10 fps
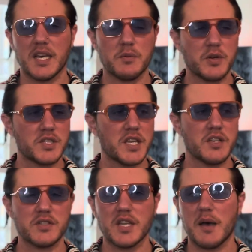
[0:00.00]
I appreciate you
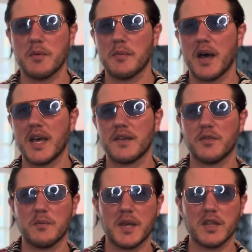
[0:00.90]
stopping by if
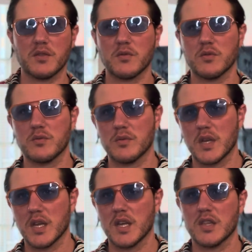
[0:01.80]
you made it through
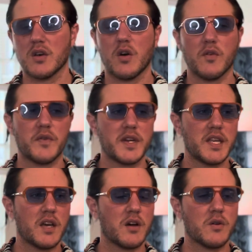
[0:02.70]
the whole
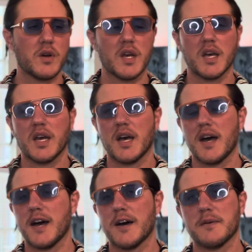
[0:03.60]
video.
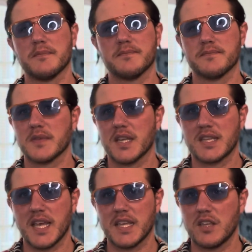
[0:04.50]
I
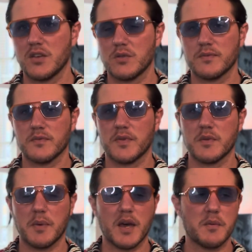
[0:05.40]
thank you from the
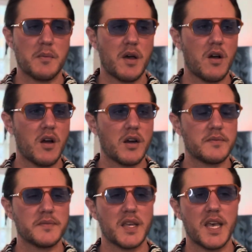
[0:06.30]
bottom of my
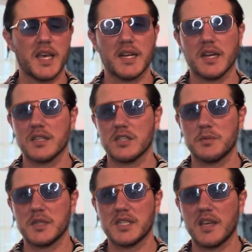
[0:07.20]
heart, and just
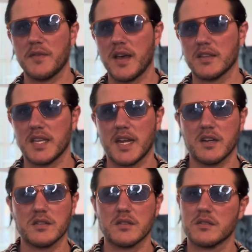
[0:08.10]
be safe out there.
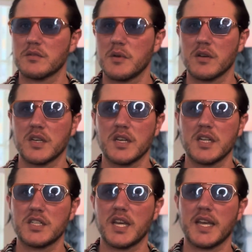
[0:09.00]
Smell
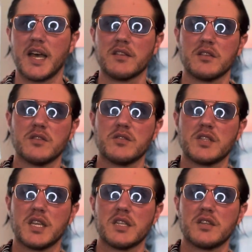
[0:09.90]
good. Check out the new
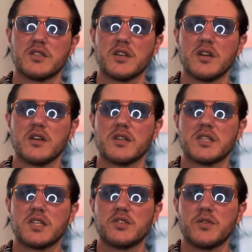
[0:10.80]
signature
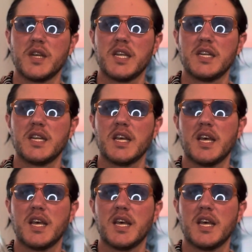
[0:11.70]
Citrine.